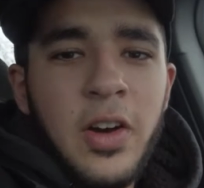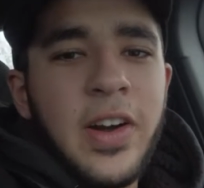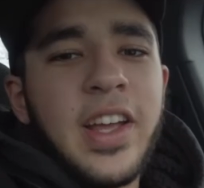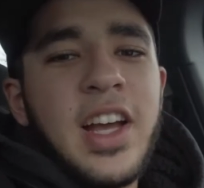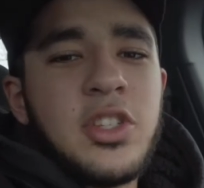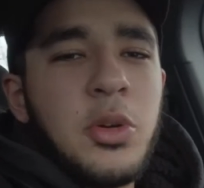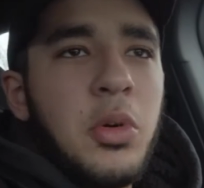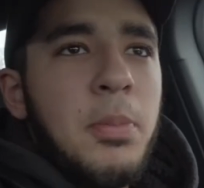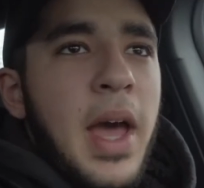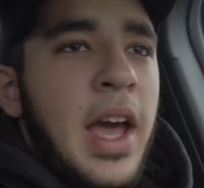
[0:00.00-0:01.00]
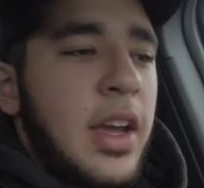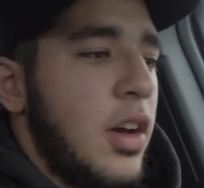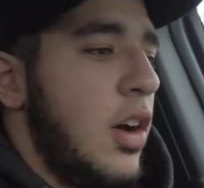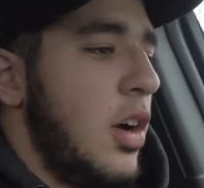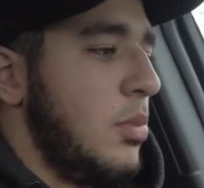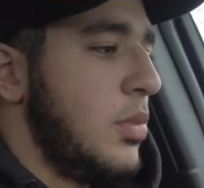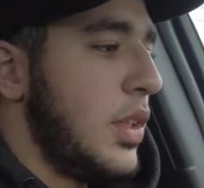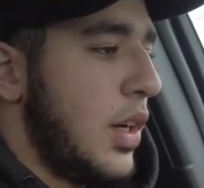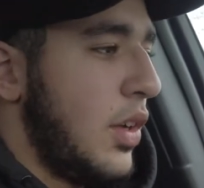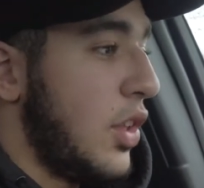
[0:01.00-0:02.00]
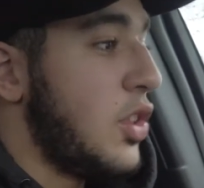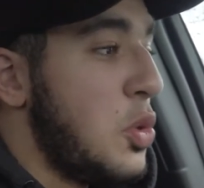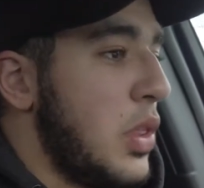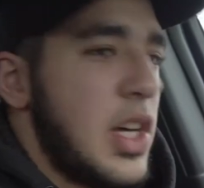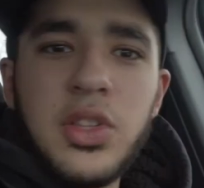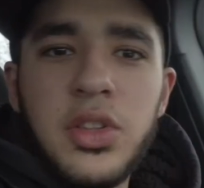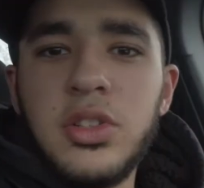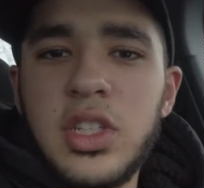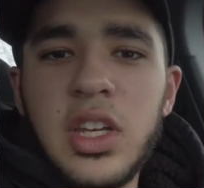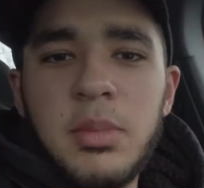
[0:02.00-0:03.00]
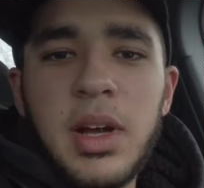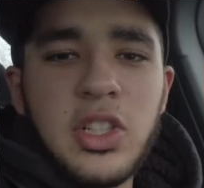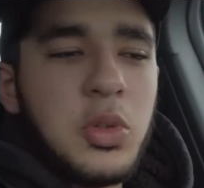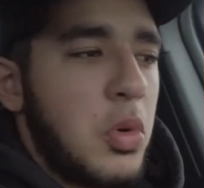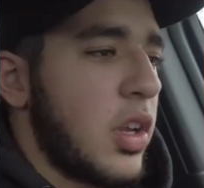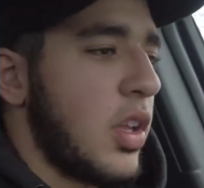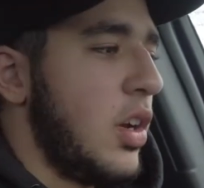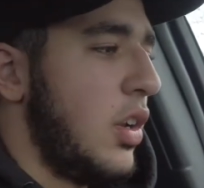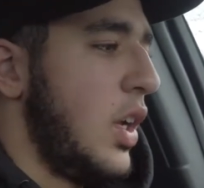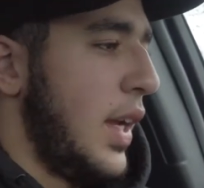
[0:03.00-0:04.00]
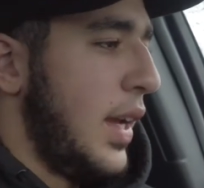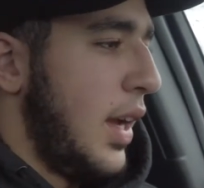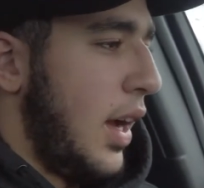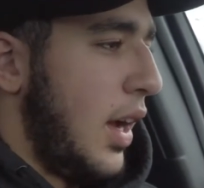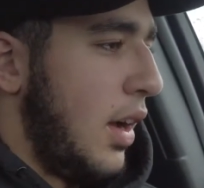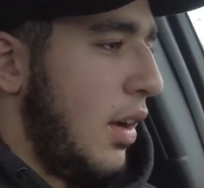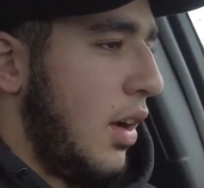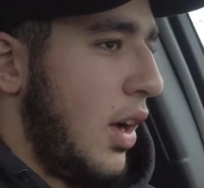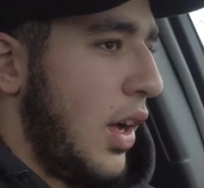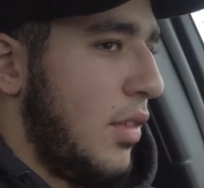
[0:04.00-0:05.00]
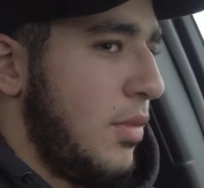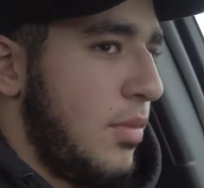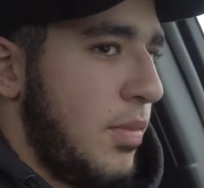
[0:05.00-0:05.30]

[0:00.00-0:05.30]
All right, guys, so we're back. Um, on the two thousand thirteen I'm actually working on, uh,